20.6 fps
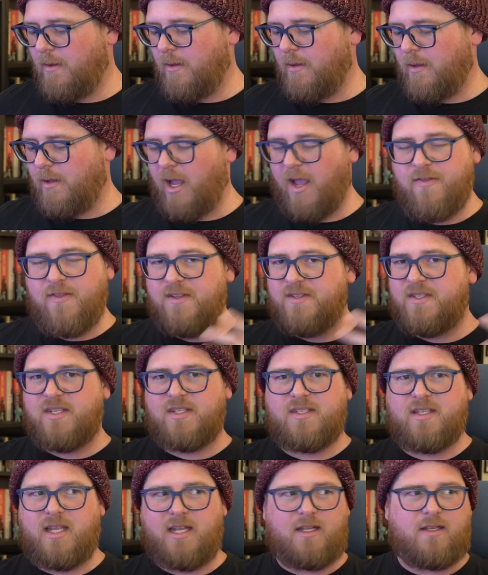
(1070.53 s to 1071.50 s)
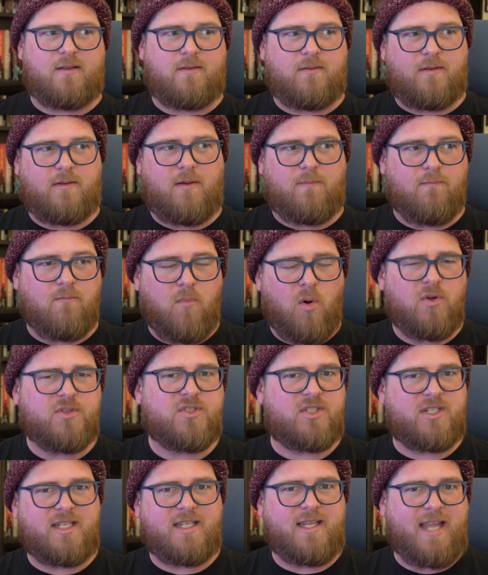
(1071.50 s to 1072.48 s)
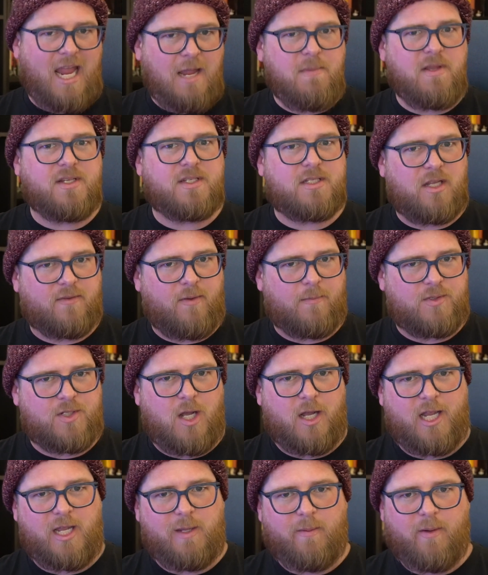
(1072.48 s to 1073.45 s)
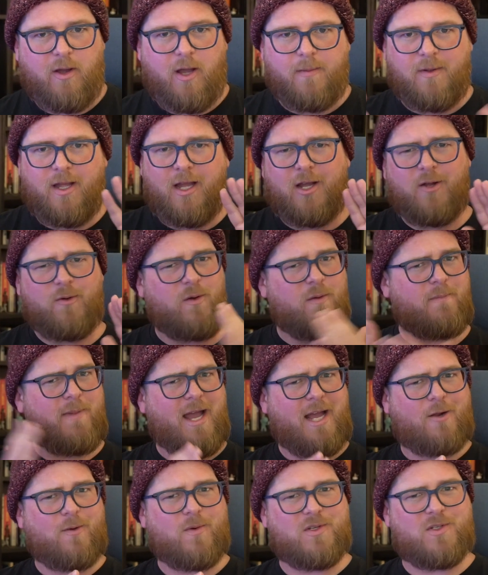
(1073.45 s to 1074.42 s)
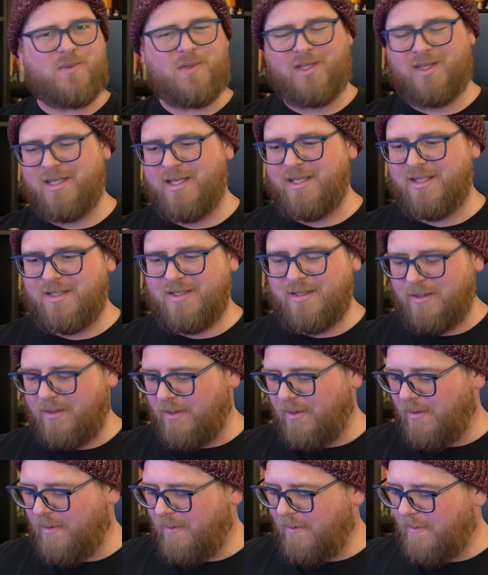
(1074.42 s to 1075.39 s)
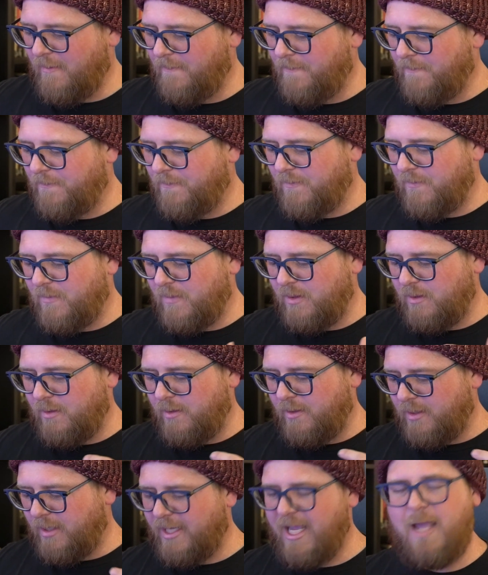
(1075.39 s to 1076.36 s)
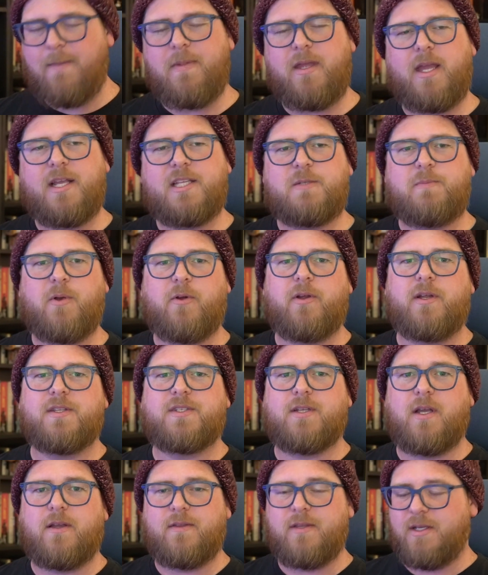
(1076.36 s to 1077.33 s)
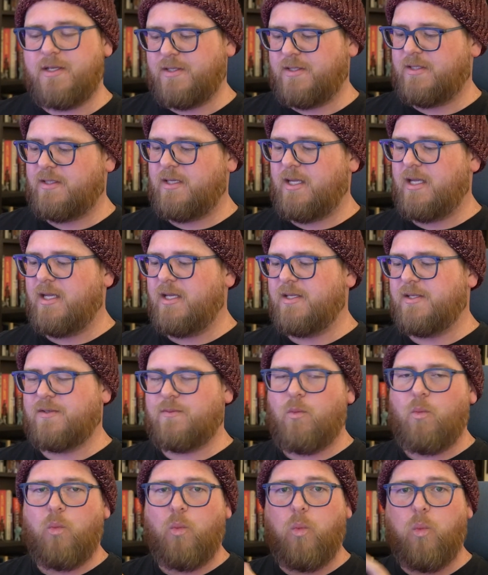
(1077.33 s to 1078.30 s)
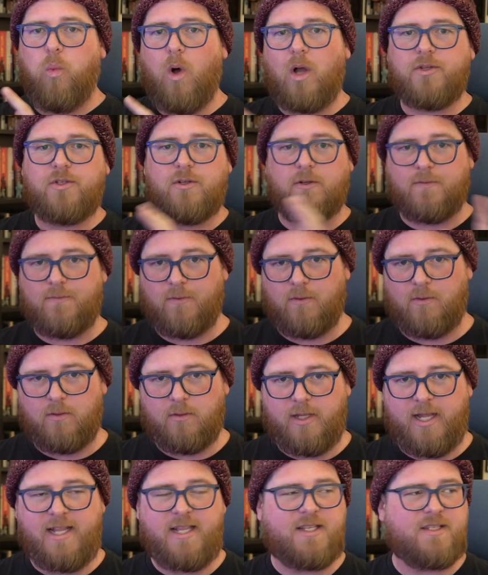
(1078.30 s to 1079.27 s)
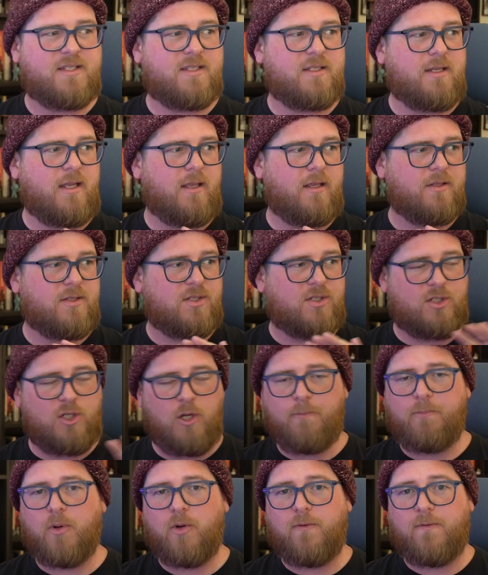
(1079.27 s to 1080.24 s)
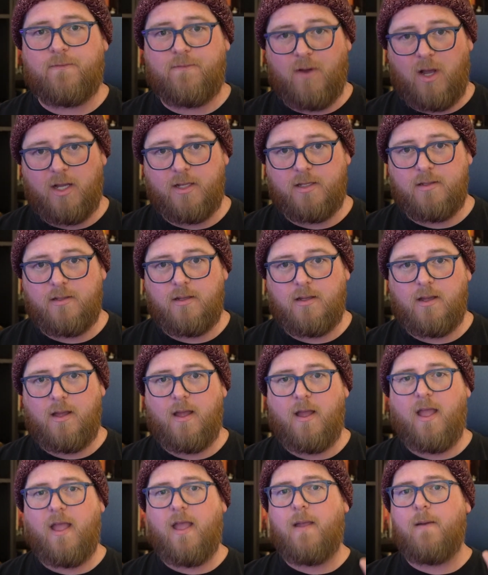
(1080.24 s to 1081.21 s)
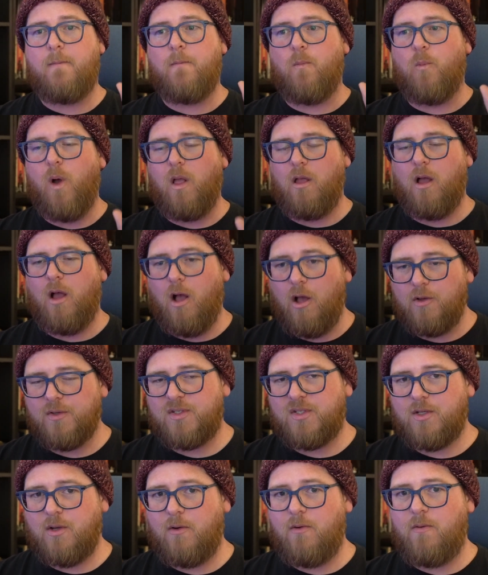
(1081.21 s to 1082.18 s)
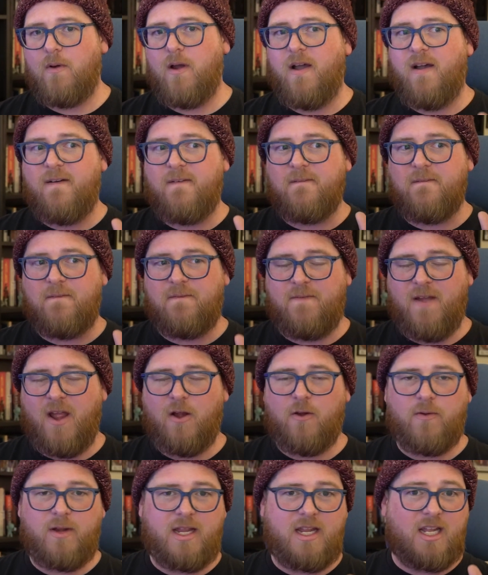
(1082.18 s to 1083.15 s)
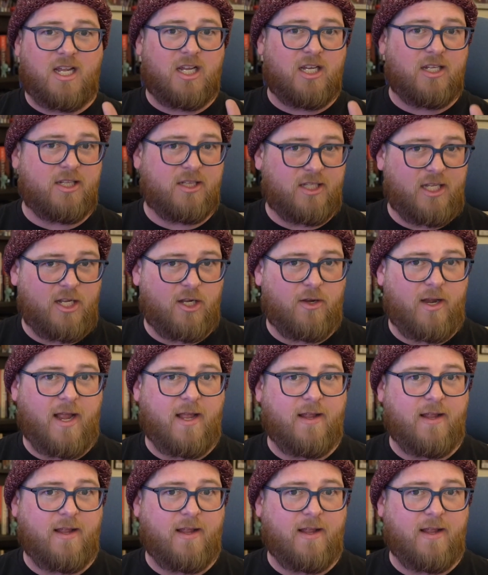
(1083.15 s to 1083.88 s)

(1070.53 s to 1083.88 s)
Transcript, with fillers: And this is like mostly gaming stuff I'm talking about. I'm kind of going backwards with this the gaming experience on this is wonderful. It is super fun while also very clear and